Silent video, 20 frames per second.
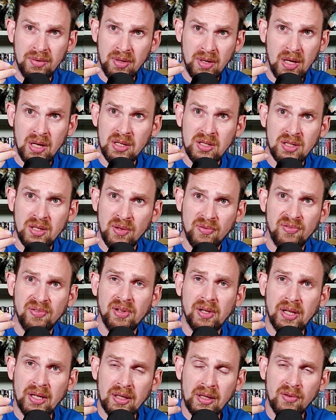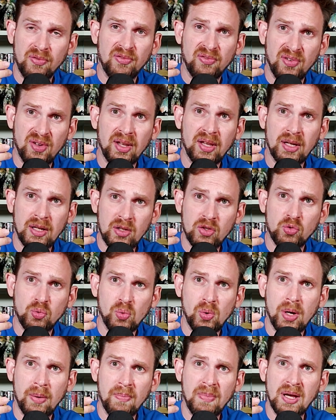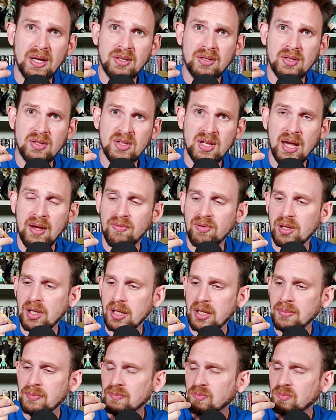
It's the filling. The filling is what makes this heavenly.